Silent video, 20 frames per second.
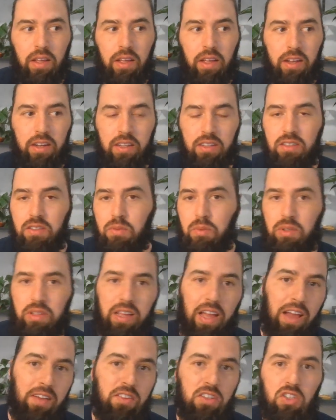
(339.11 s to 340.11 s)
and doesn't really
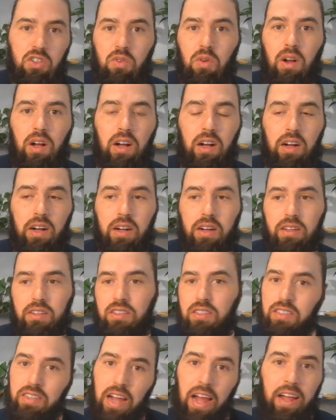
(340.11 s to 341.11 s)
have a strong
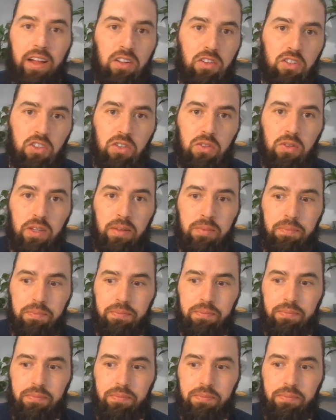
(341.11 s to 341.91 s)
style to it.